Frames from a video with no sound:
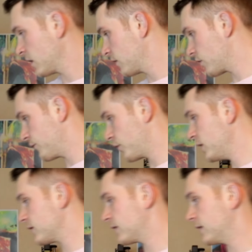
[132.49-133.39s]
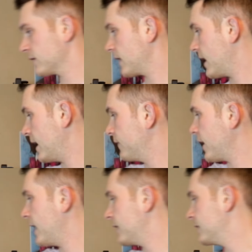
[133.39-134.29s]
So for instance, I've
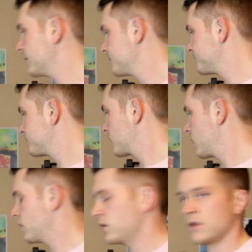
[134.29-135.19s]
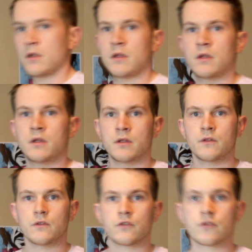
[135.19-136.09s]
added
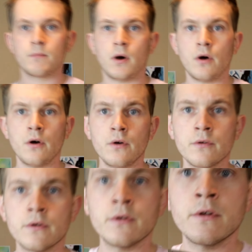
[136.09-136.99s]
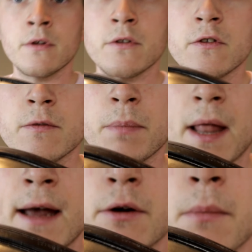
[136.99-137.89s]
small splatter